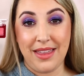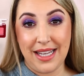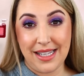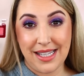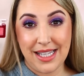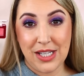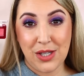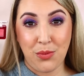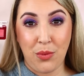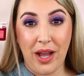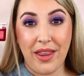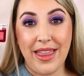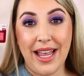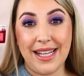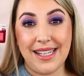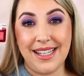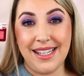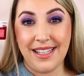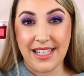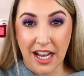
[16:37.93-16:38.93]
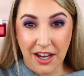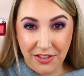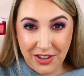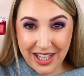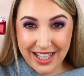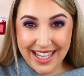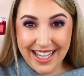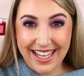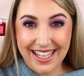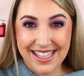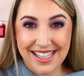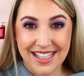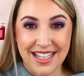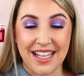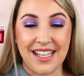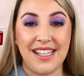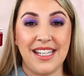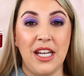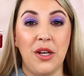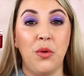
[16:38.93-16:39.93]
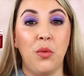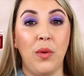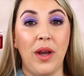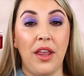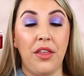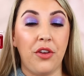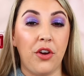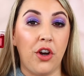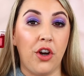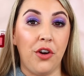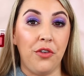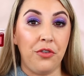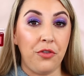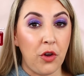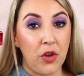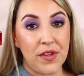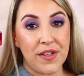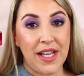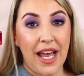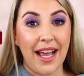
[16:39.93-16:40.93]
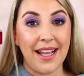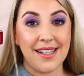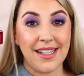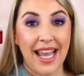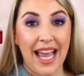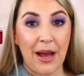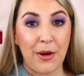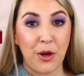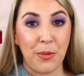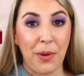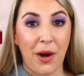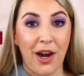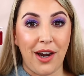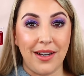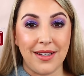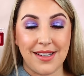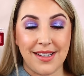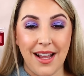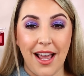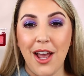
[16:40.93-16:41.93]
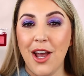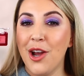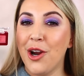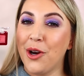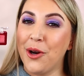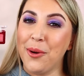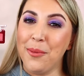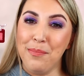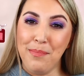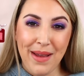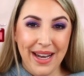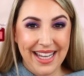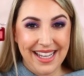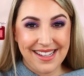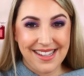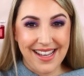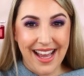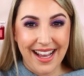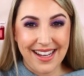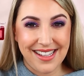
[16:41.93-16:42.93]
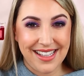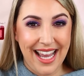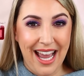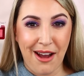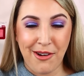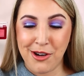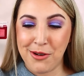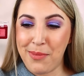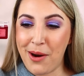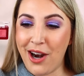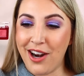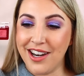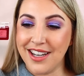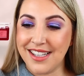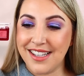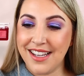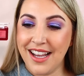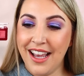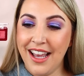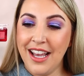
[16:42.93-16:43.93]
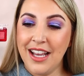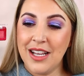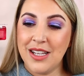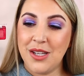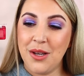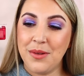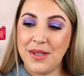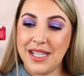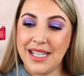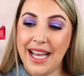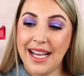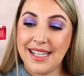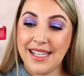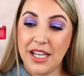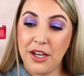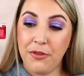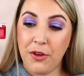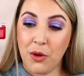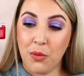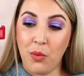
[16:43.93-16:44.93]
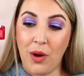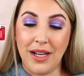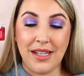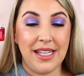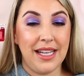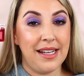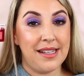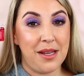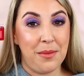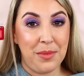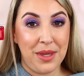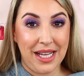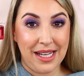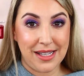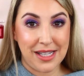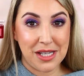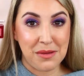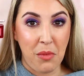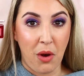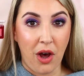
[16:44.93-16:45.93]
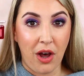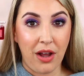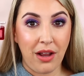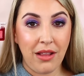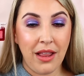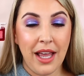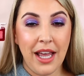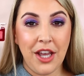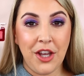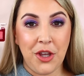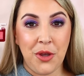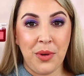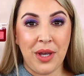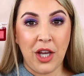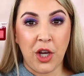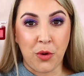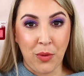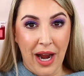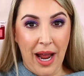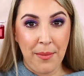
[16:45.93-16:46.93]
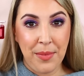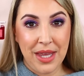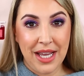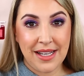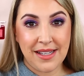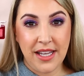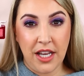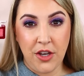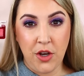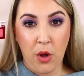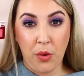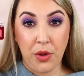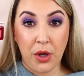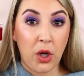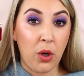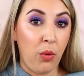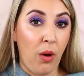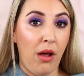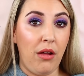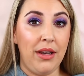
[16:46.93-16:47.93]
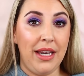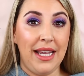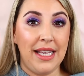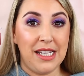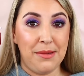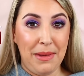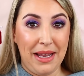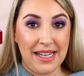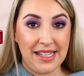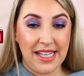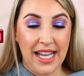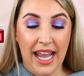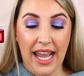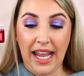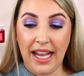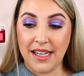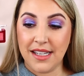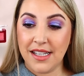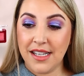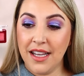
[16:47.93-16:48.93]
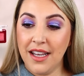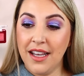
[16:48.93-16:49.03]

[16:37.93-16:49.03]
this is one that's definitely consistent with her full-size counterparts, her midi-size counterparts. So it's nice that if you're wanting something small, you can grab this and know the quality is maintained.